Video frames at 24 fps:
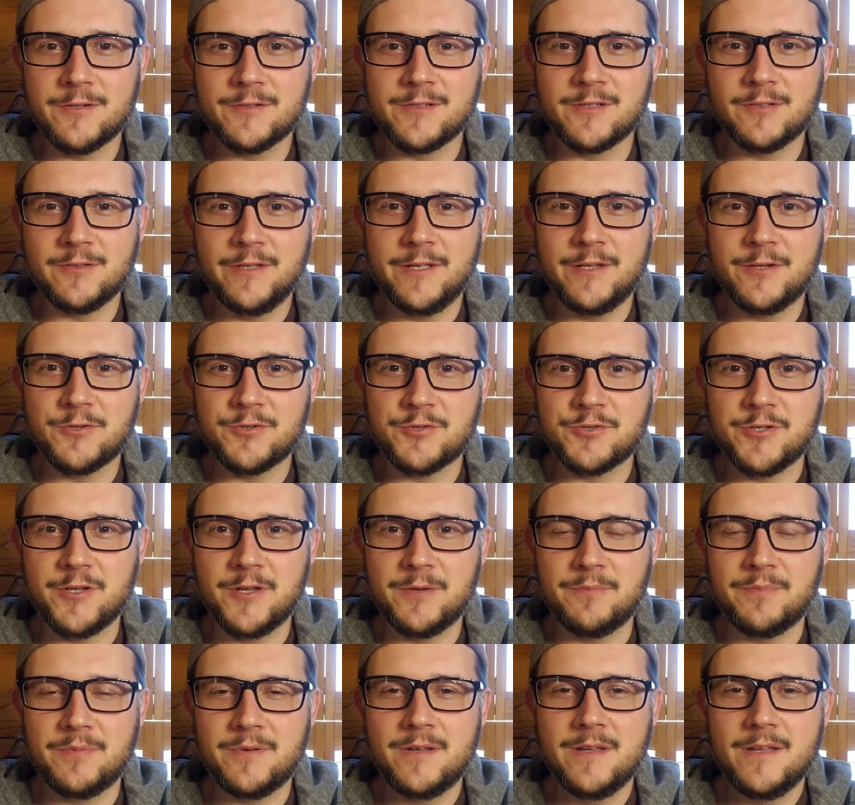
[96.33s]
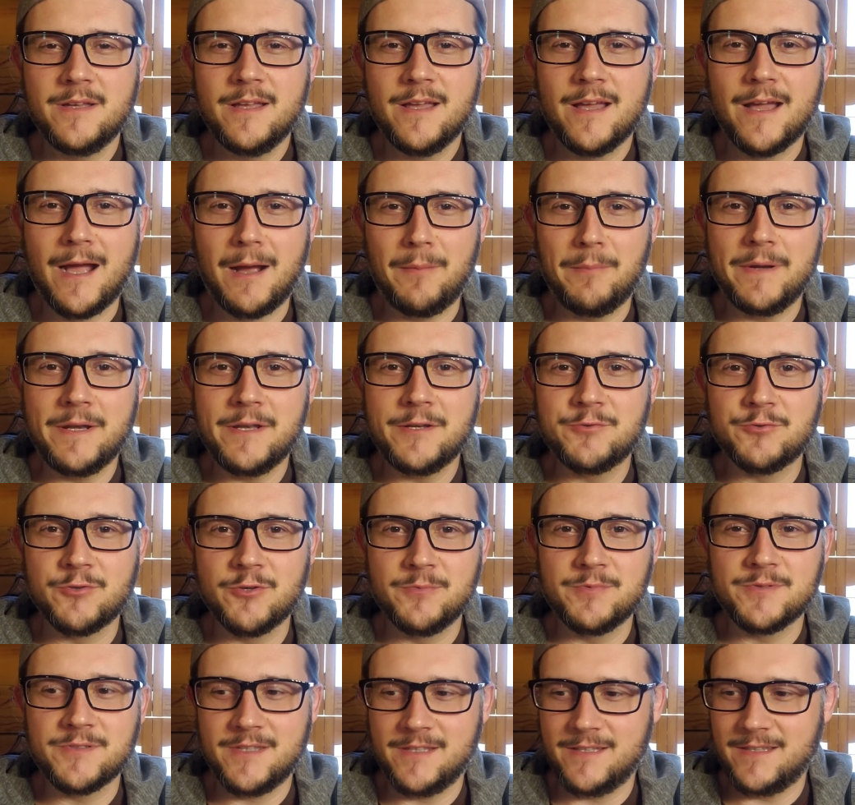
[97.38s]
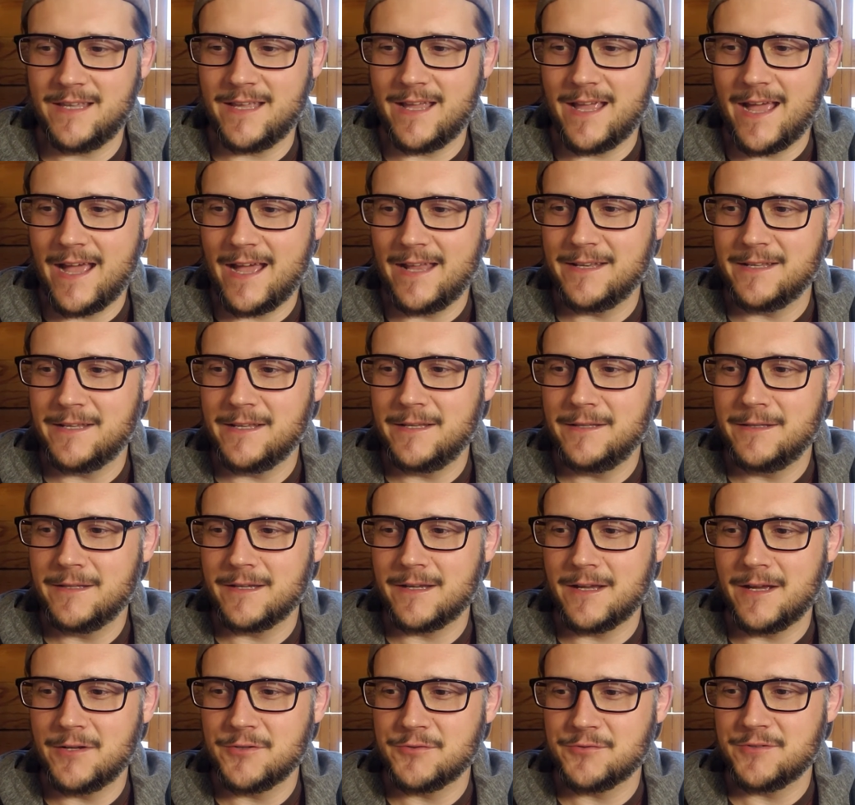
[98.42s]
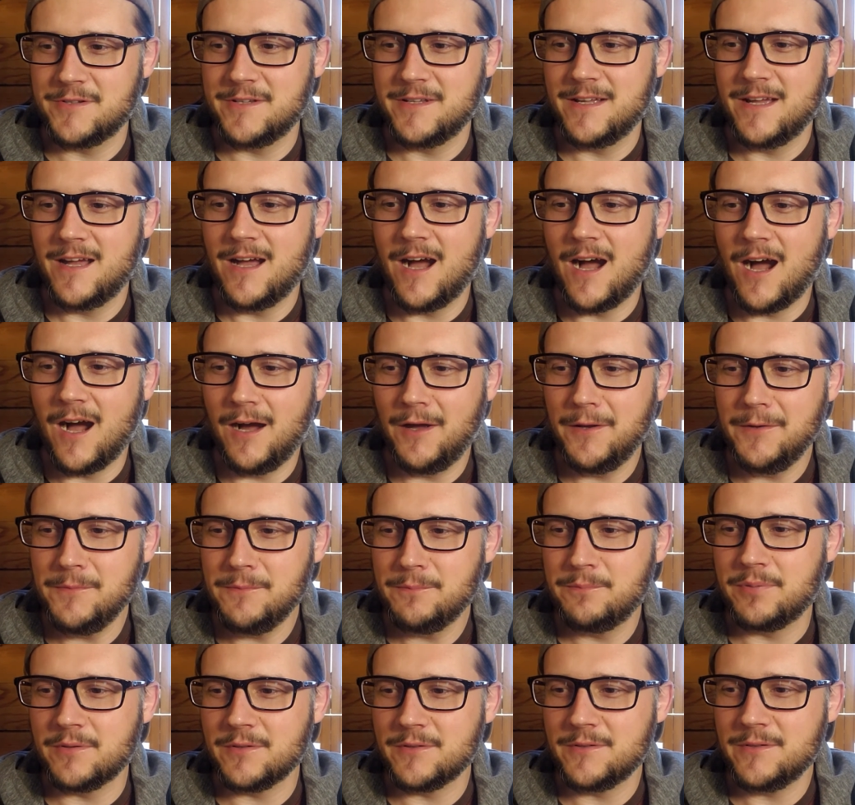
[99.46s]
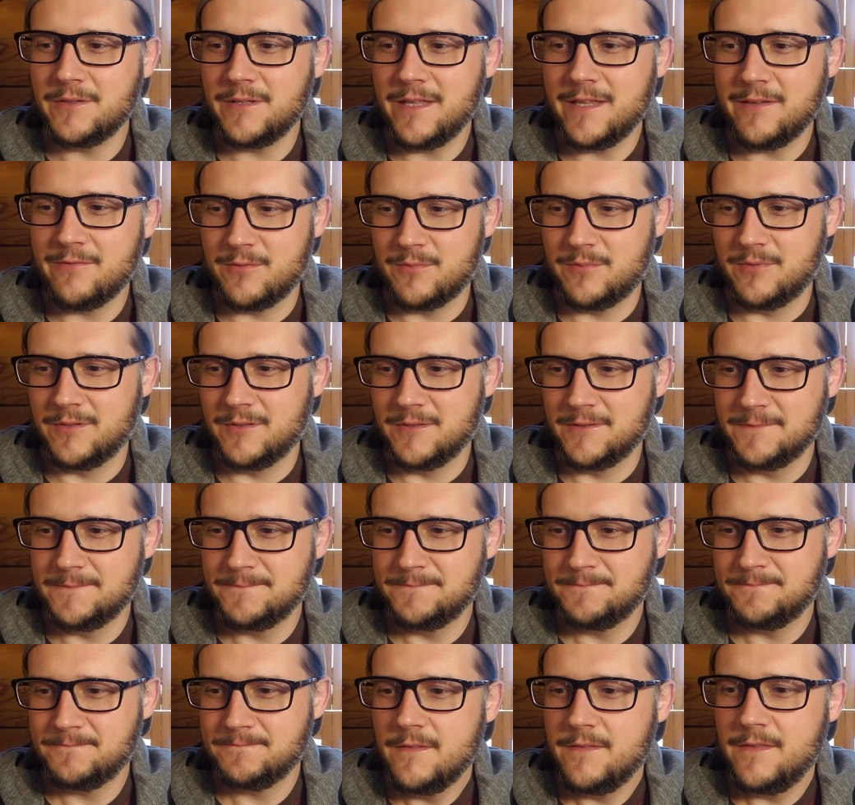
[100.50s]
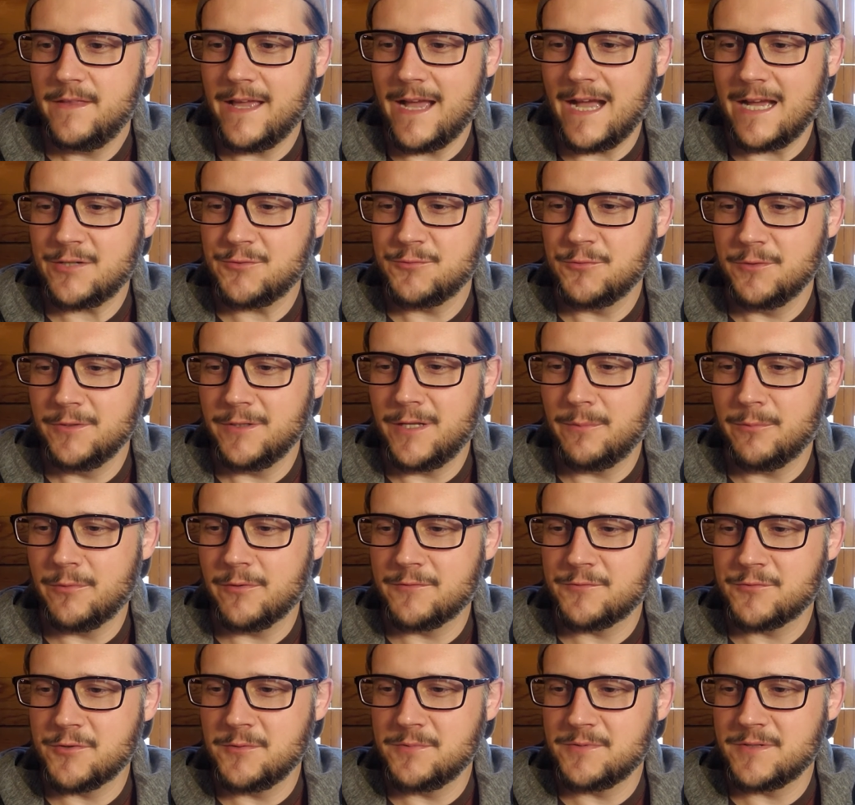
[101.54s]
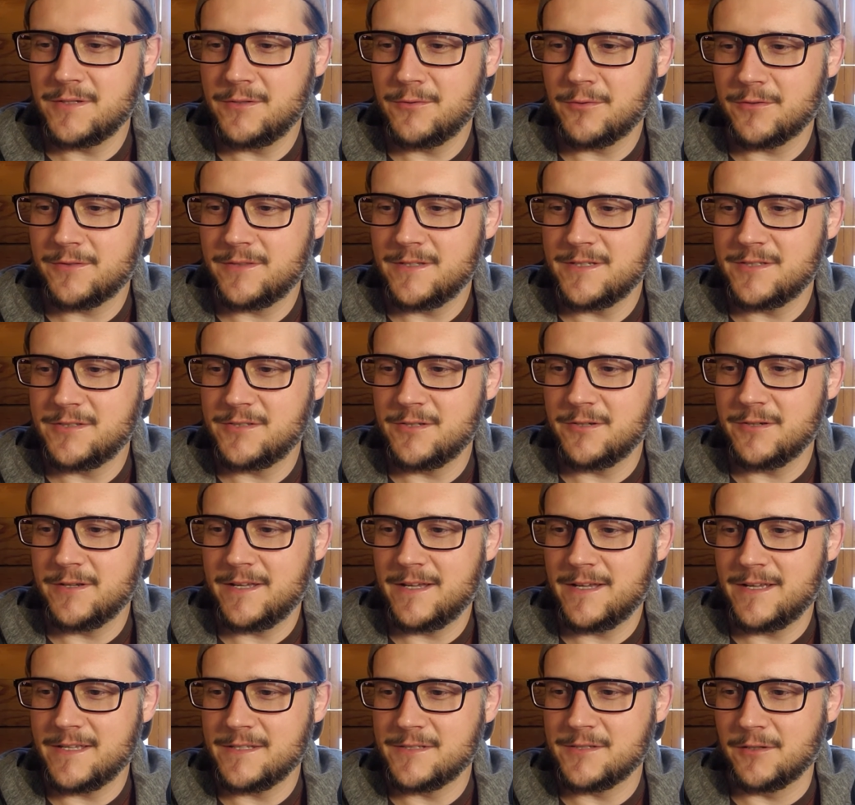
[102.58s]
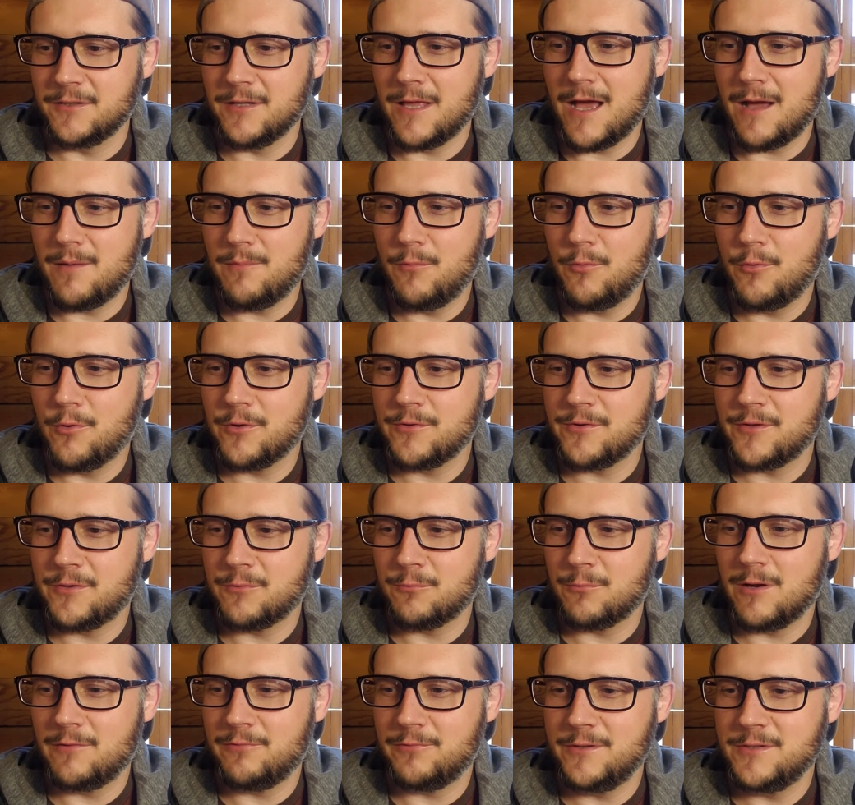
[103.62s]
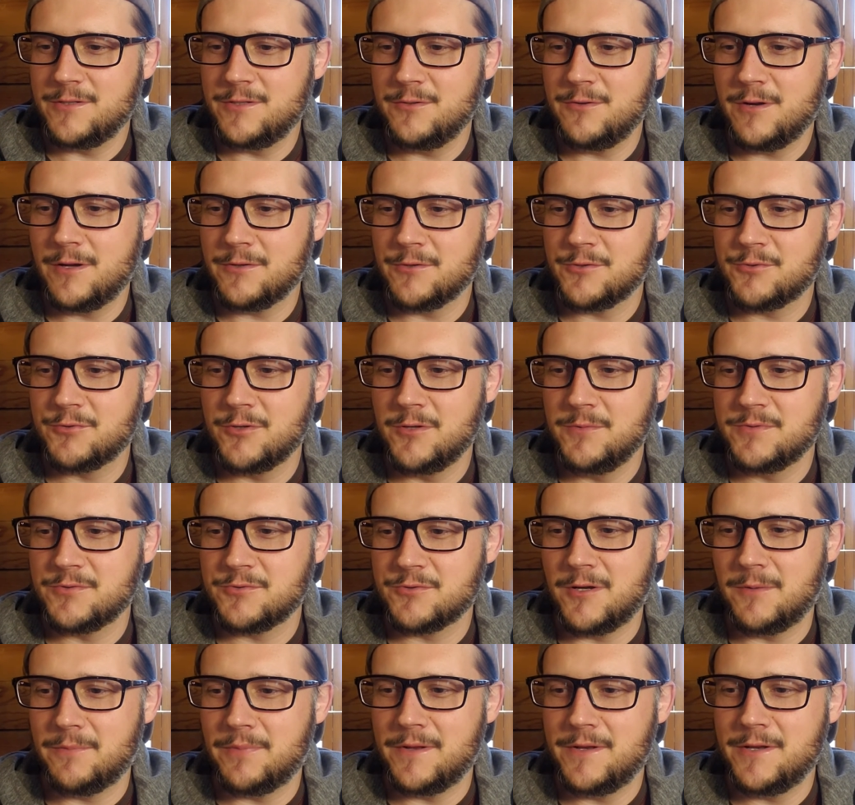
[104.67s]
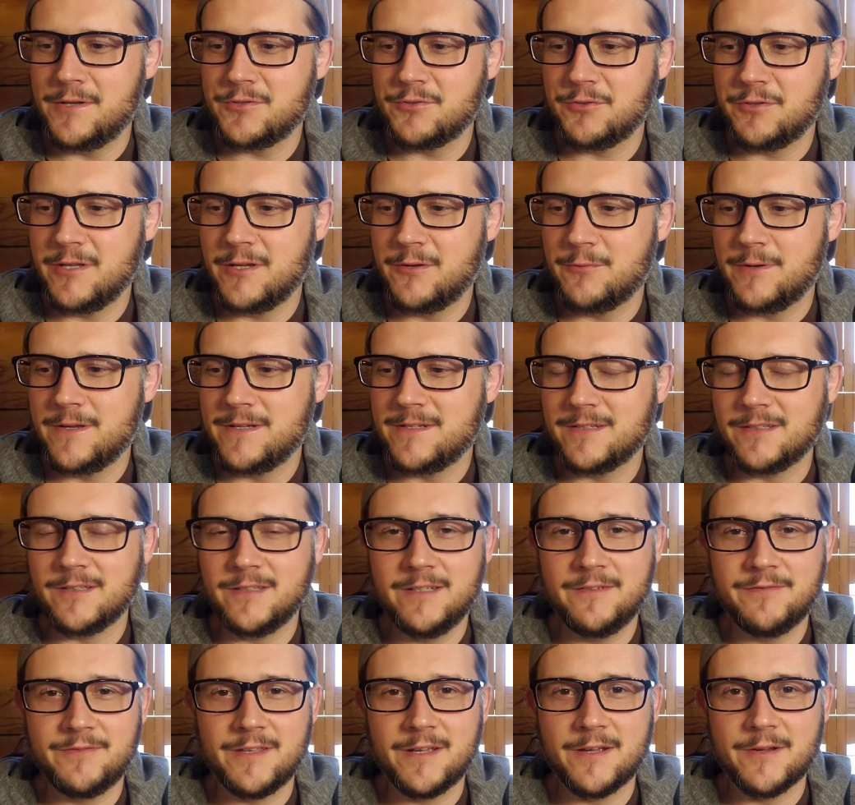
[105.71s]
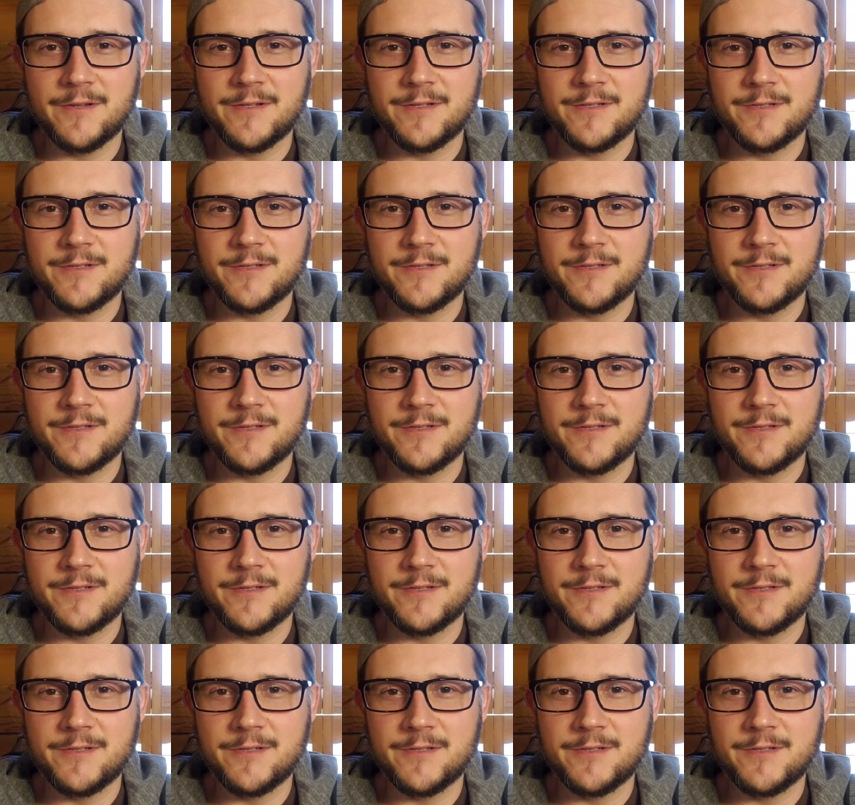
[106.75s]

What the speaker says: to leadership how many troops that they had in the country. Unbelievable. The actual number of troops in northeast Syria is a lot more than the roughly 200 troops Trump initially agreed to leave there in